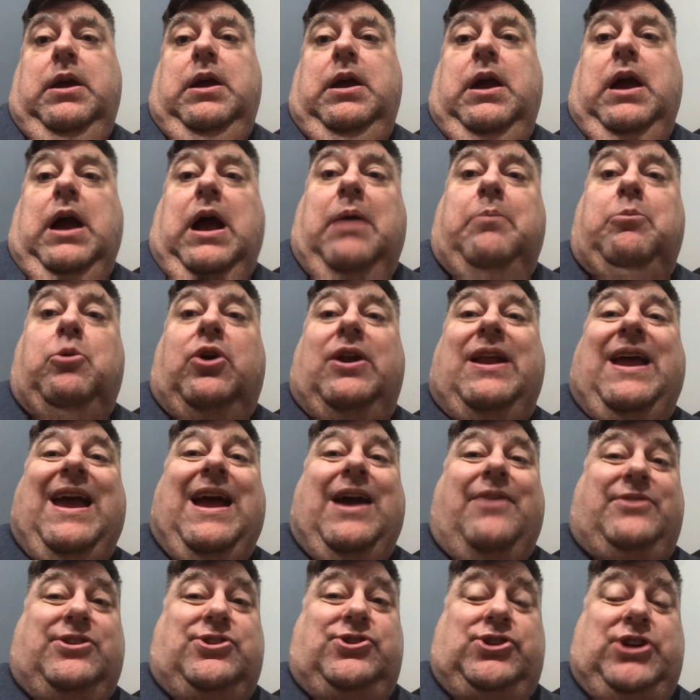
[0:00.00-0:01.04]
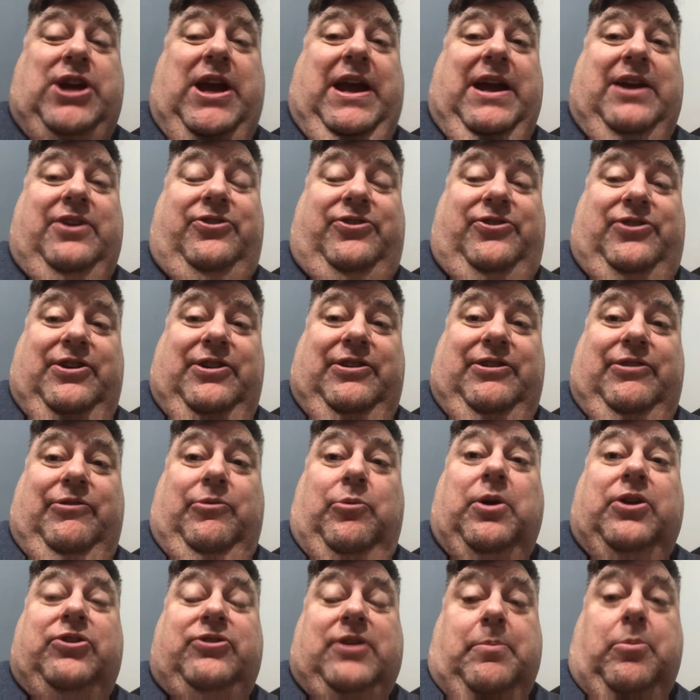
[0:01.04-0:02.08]
I'm going to have a chance to,
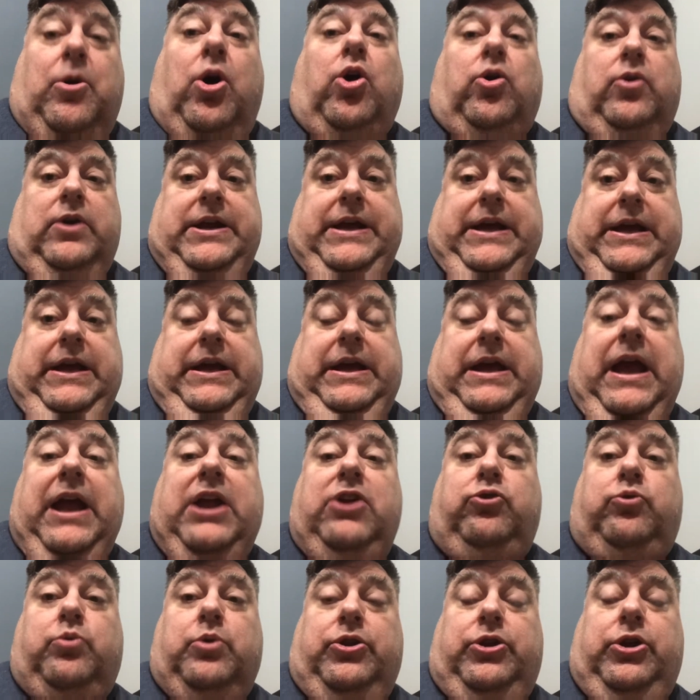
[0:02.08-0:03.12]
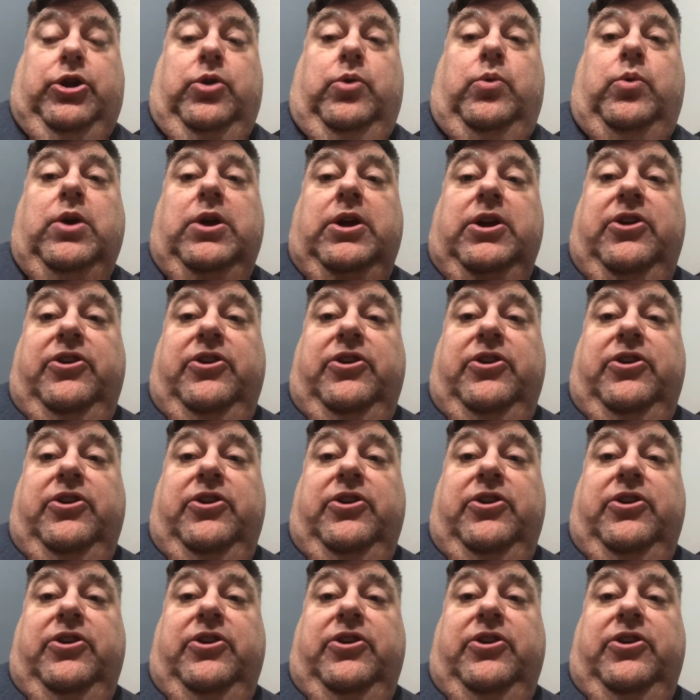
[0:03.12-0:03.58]
once I'm already engaged with you,